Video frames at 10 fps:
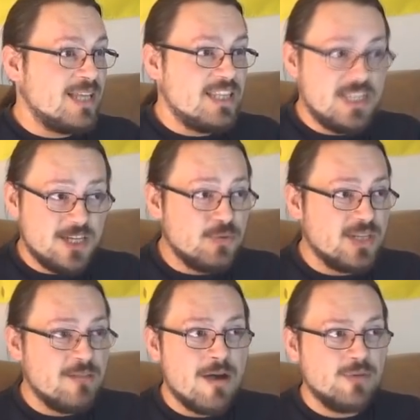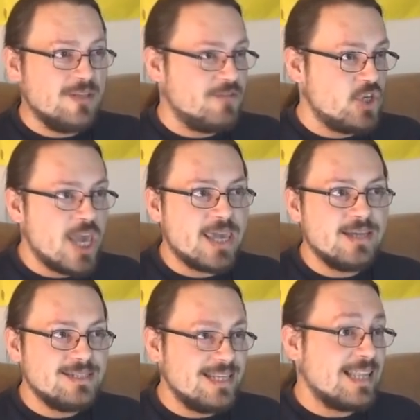that the total amount of
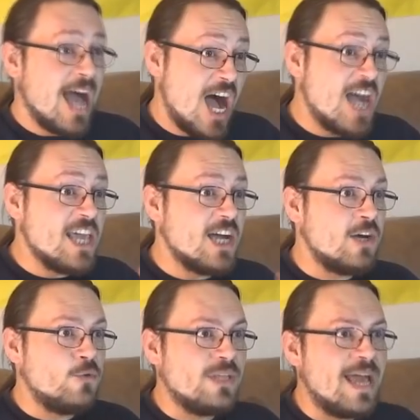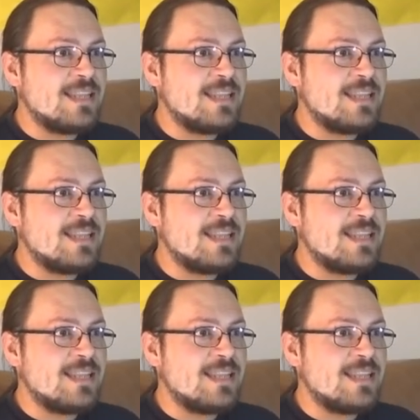shekels that I owed